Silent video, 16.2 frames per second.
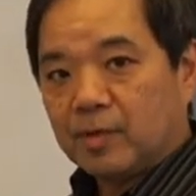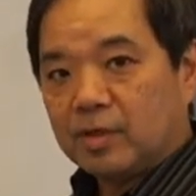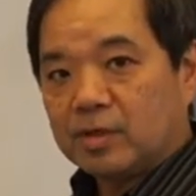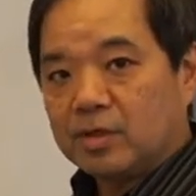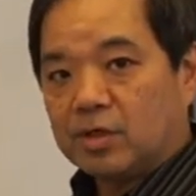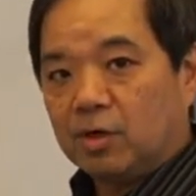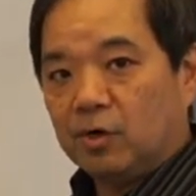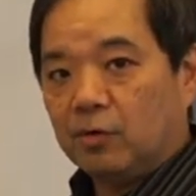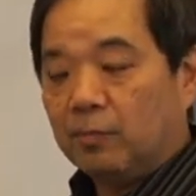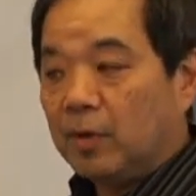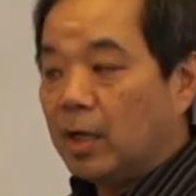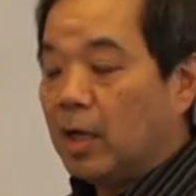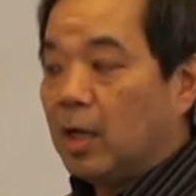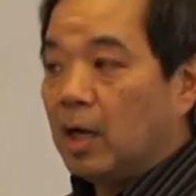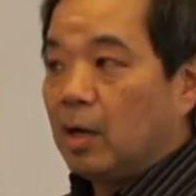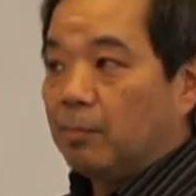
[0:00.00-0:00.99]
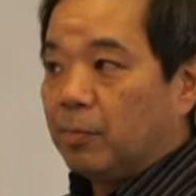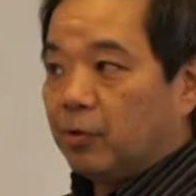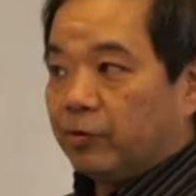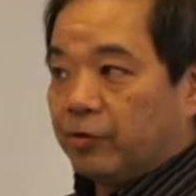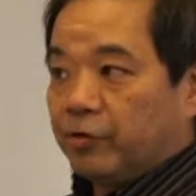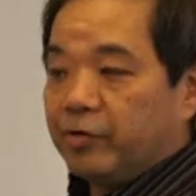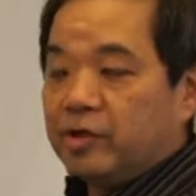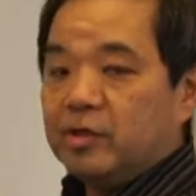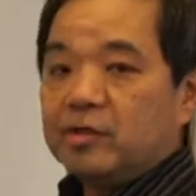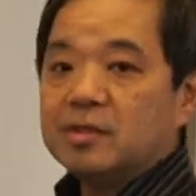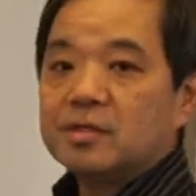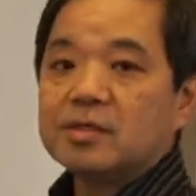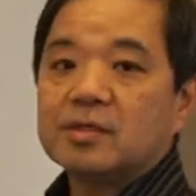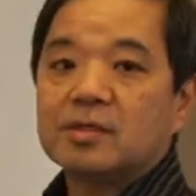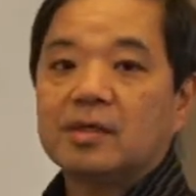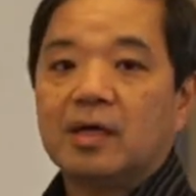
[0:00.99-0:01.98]
So both of
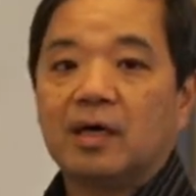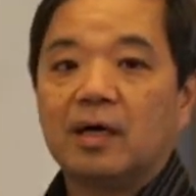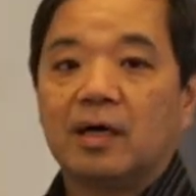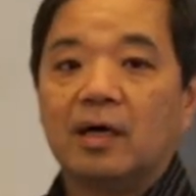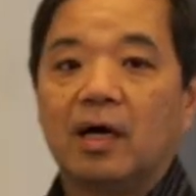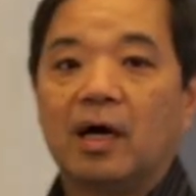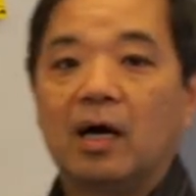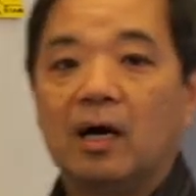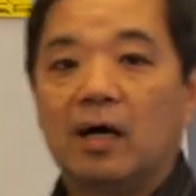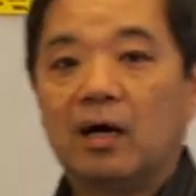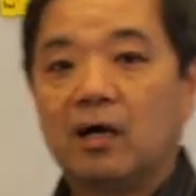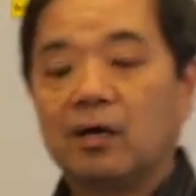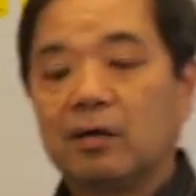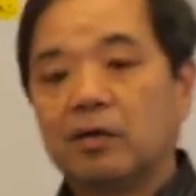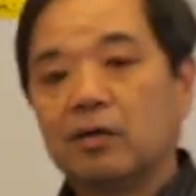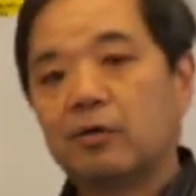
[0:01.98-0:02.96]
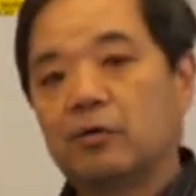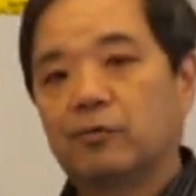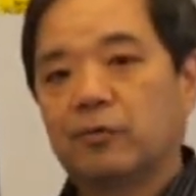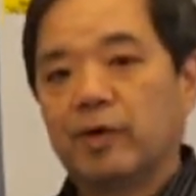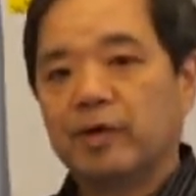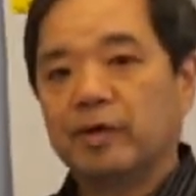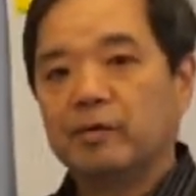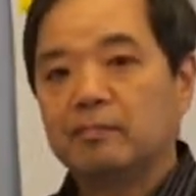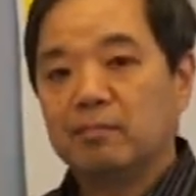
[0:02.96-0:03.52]
these are great